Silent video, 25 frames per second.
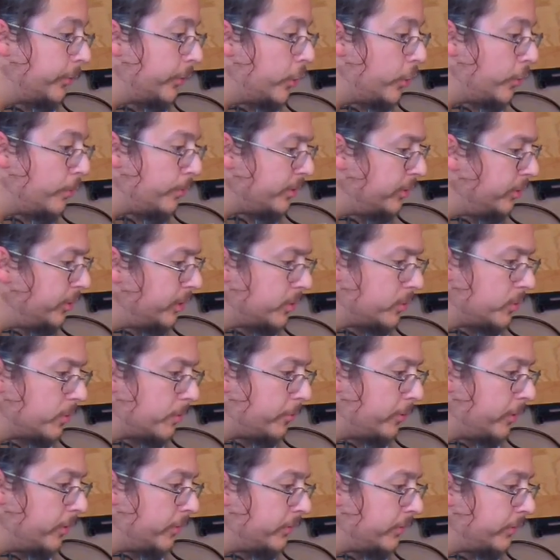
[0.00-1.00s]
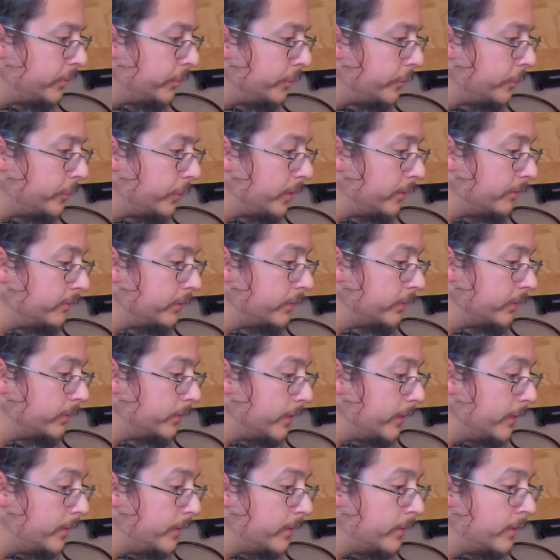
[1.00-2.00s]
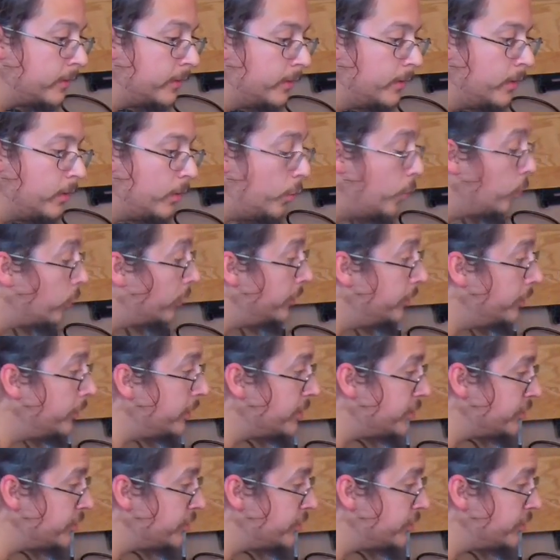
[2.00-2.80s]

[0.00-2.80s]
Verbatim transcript: own, but you can replace it with whatever you'd like. Or you can